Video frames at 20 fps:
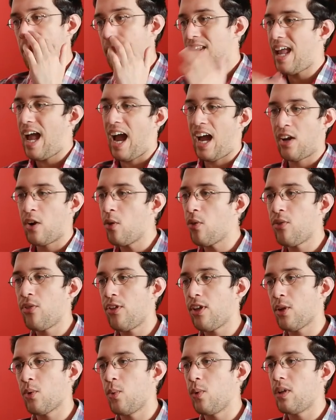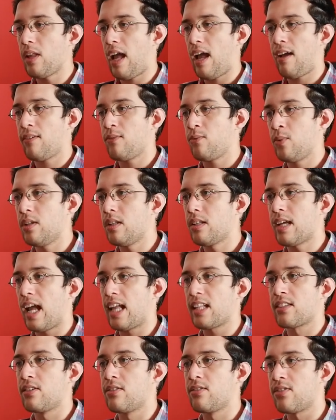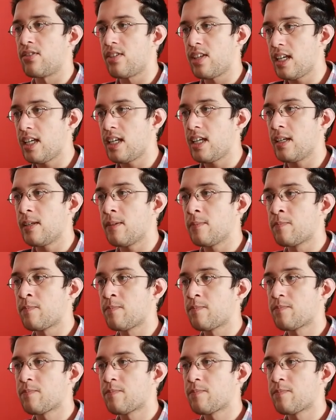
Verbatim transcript: But yeah, I don't think we'll have we'll get to see